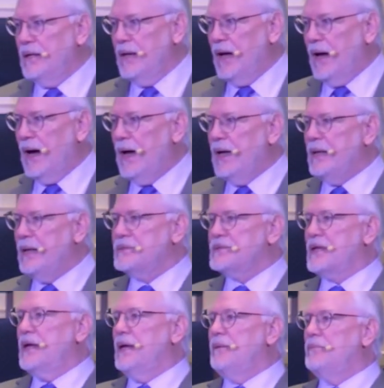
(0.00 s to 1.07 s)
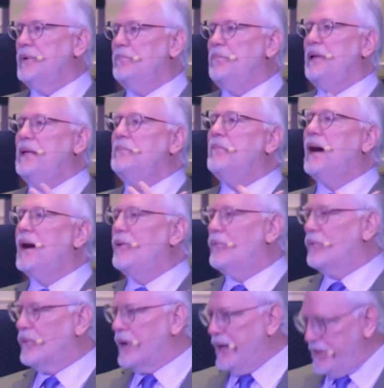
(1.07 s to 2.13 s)
I ask Him to be my
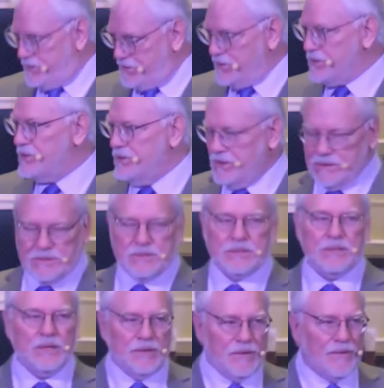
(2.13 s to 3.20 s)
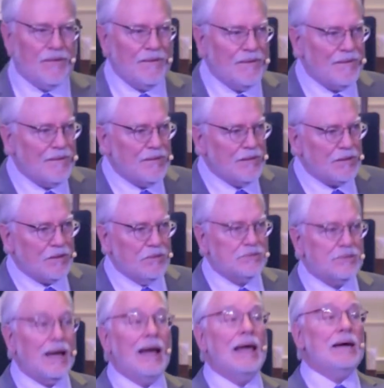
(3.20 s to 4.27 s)
righteousness because I
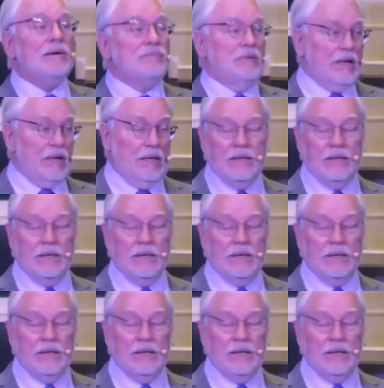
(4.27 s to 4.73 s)
have none.